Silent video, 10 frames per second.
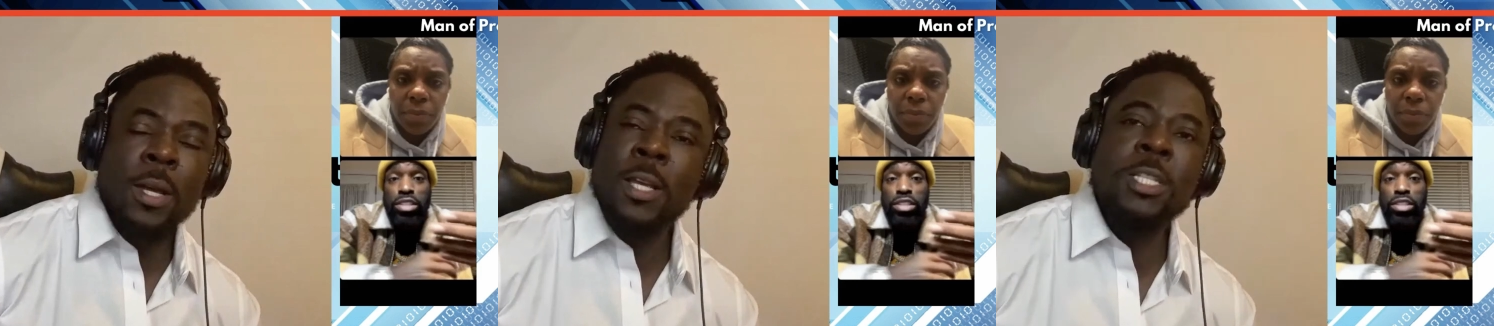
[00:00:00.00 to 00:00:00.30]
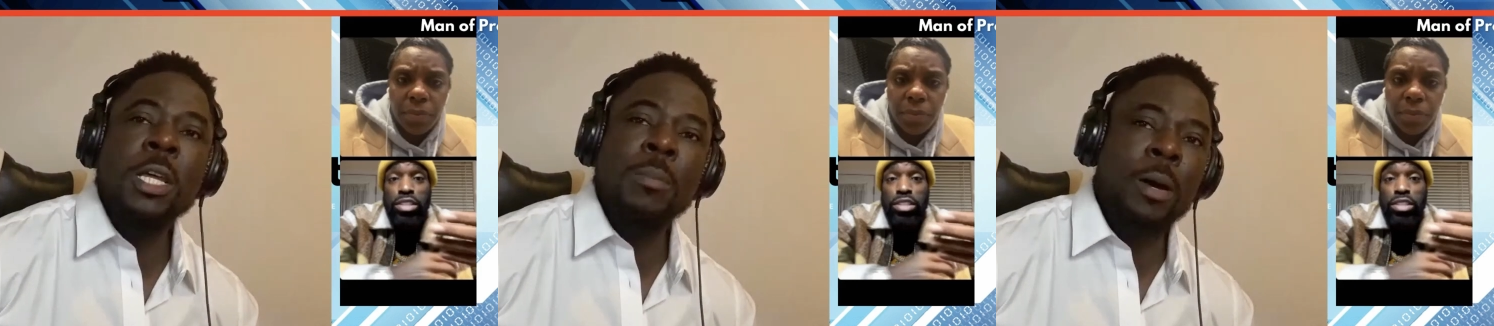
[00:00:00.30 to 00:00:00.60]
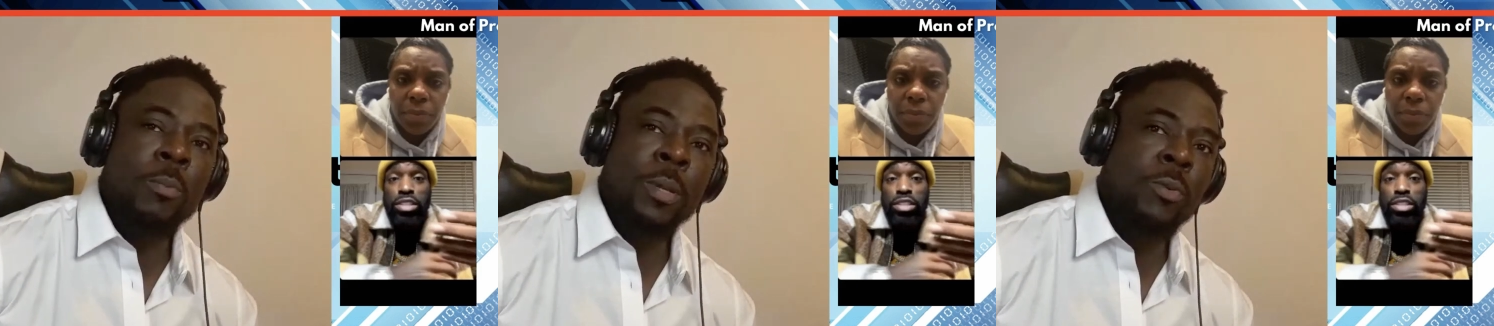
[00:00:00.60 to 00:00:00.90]
Speaker 1: It's not
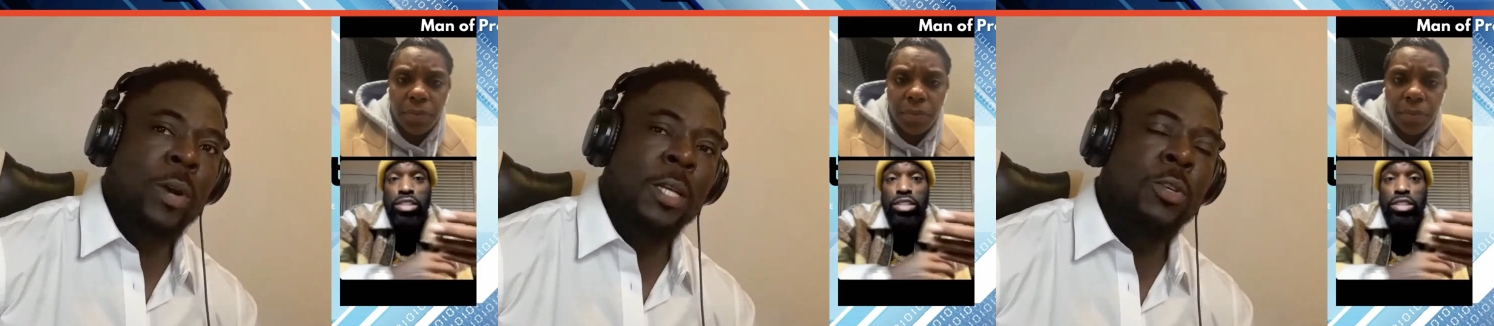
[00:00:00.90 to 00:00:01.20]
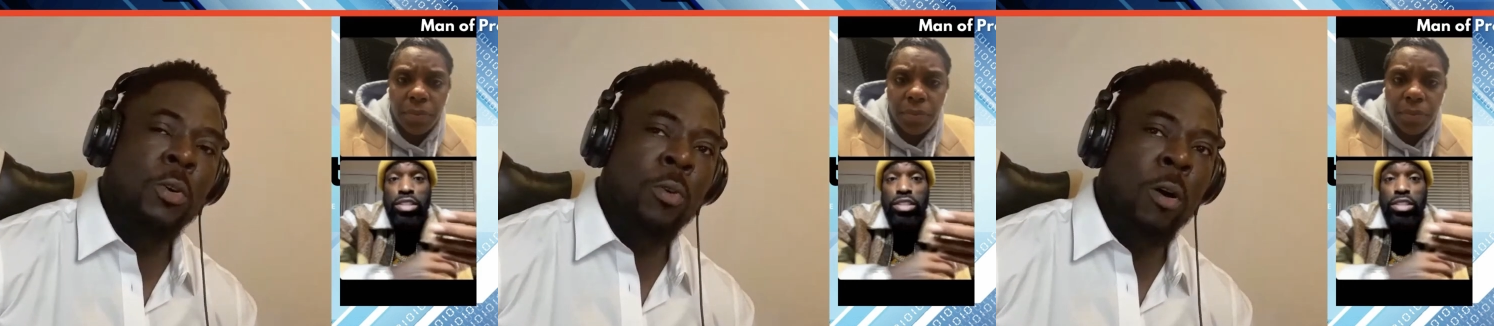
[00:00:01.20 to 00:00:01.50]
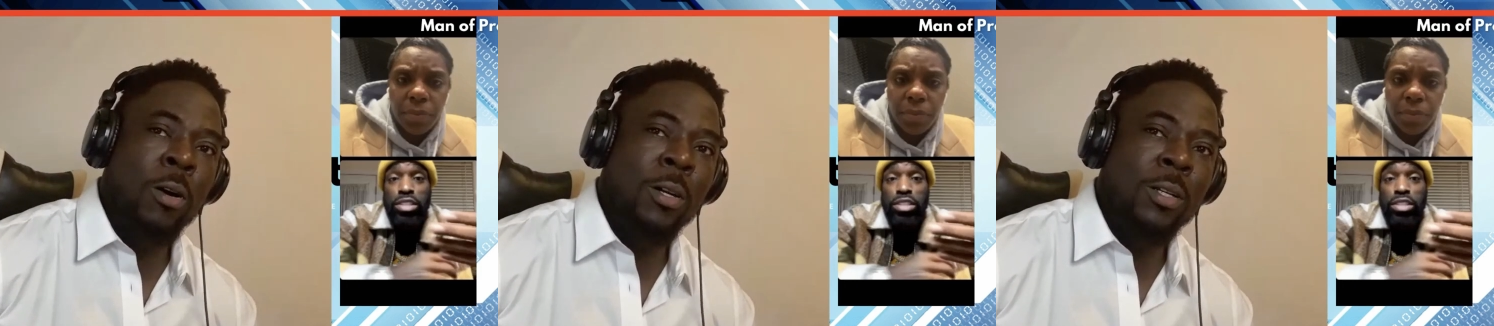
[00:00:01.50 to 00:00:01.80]
about being right or
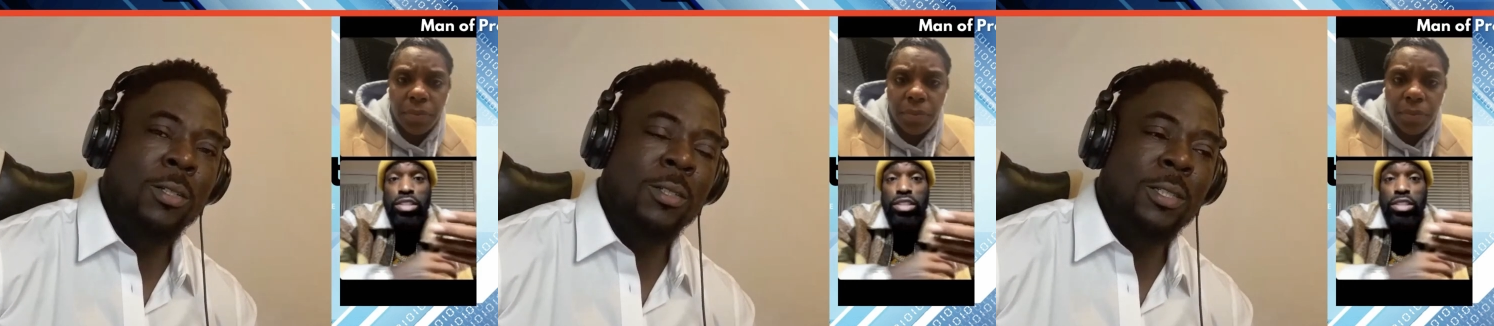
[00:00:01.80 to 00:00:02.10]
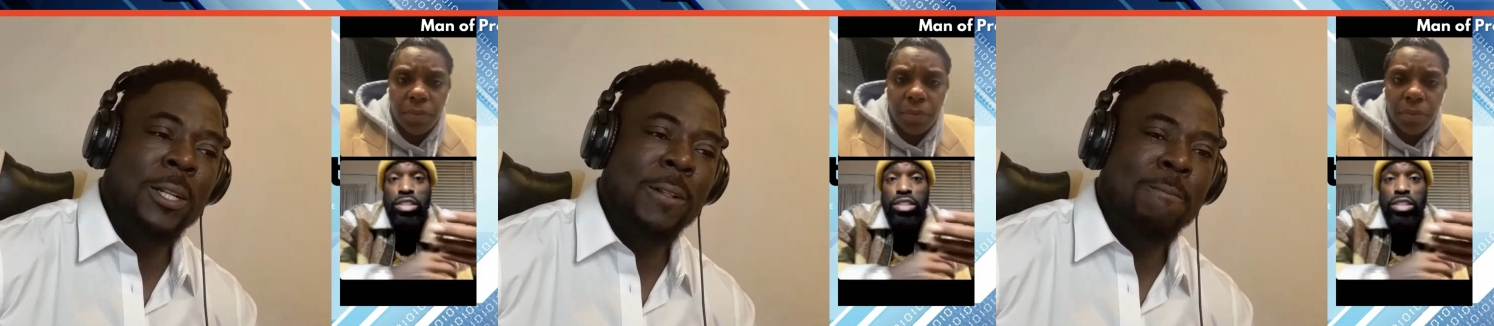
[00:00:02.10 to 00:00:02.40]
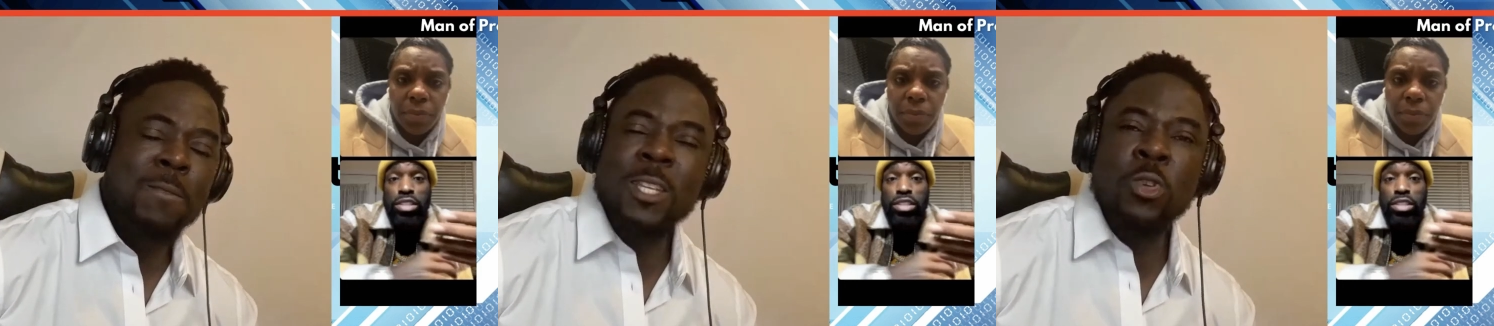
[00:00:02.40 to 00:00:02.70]
wrong. There's no